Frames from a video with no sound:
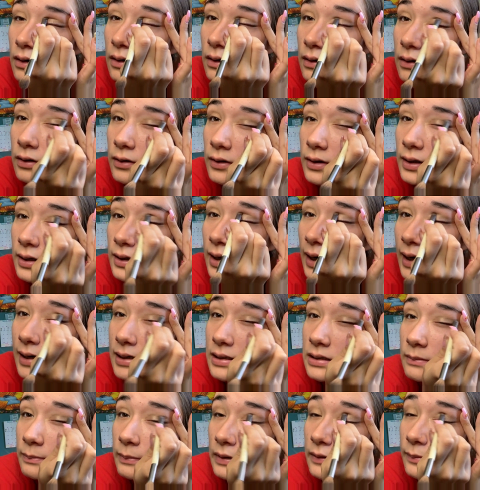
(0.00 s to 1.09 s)
you can cuss
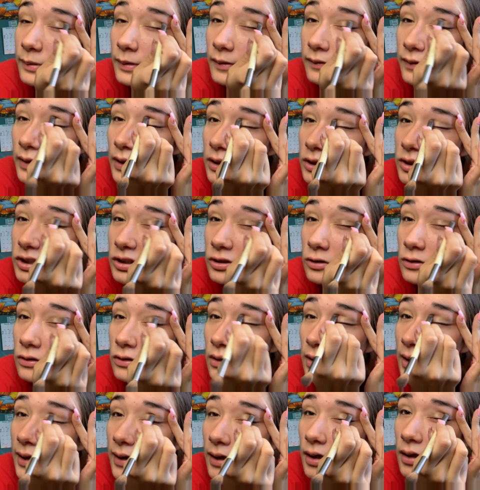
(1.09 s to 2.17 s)
and be professional.
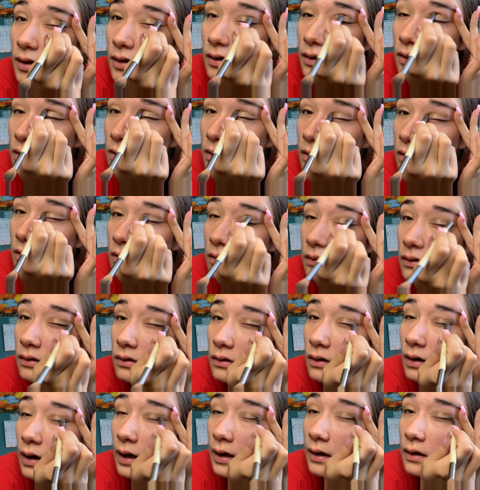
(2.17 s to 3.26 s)
Like,
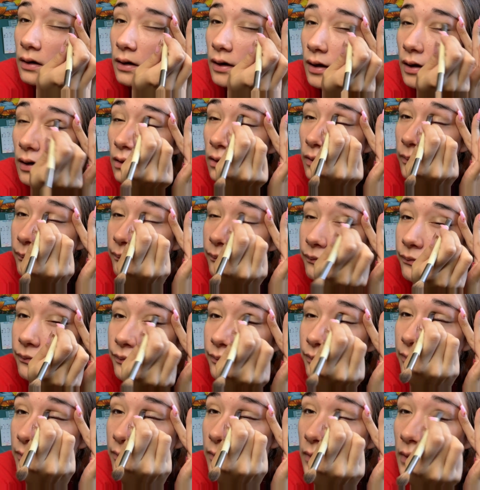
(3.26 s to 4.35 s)
I don't know.
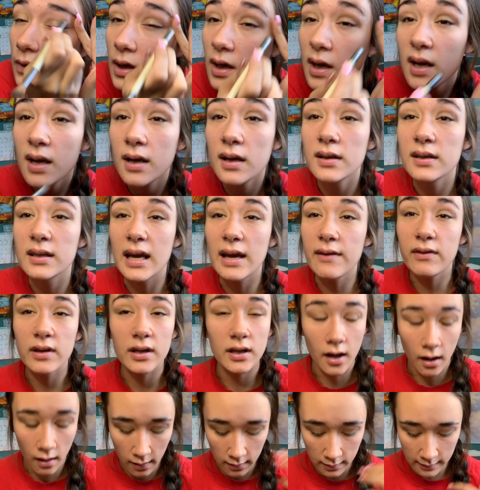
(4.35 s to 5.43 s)
David
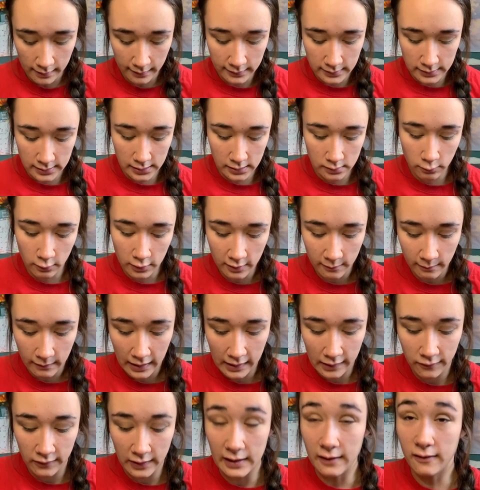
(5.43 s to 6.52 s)
Goggins is one of my
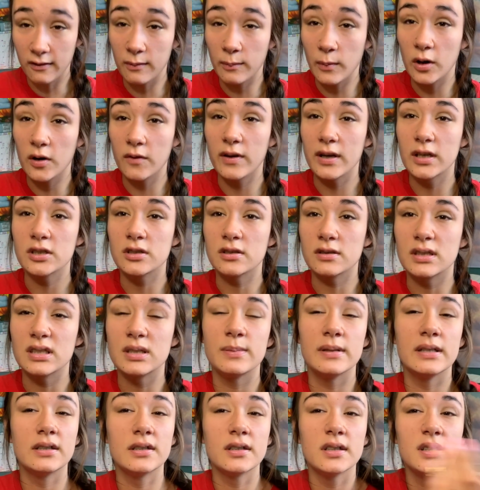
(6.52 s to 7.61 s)
favorite motivational
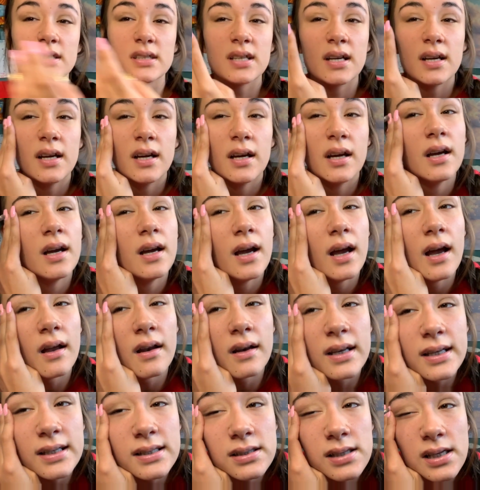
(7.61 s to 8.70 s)
speakers, and
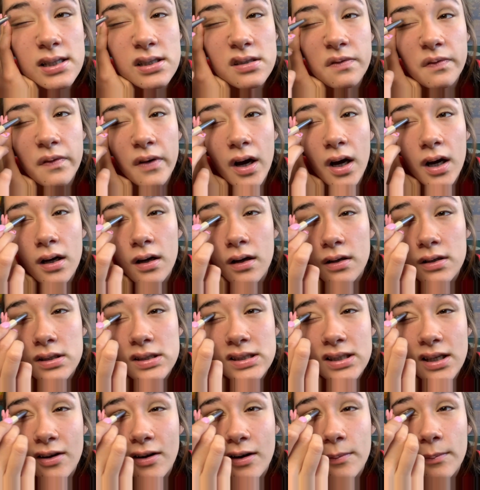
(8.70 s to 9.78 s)
he says fuck.
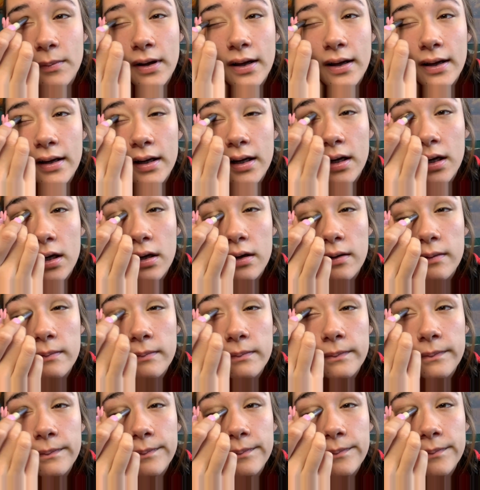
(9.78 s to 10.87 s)
So I'm like,
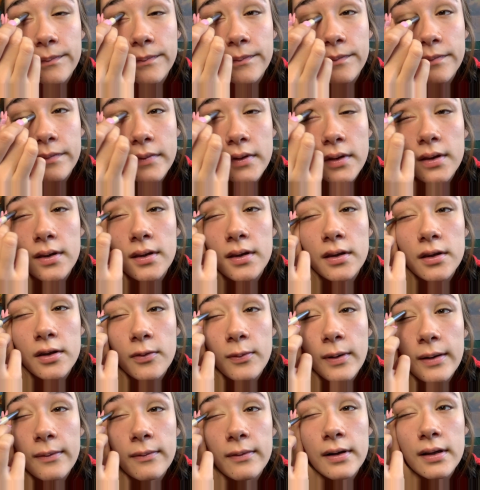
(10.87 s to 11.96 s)
do
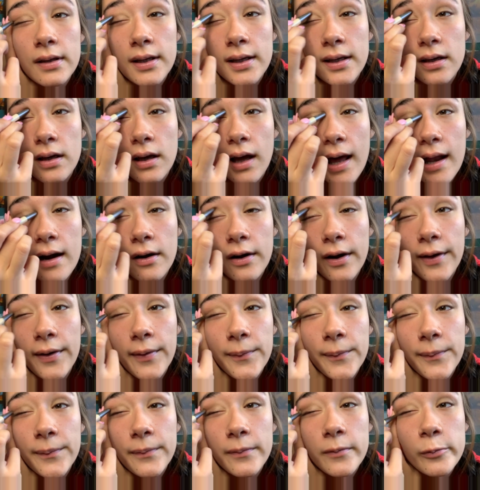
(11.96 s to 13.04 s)
I really? I don't know.
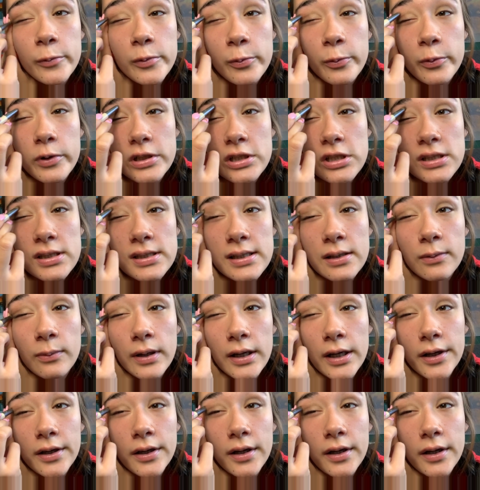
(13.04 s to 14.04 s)
We'll just see where it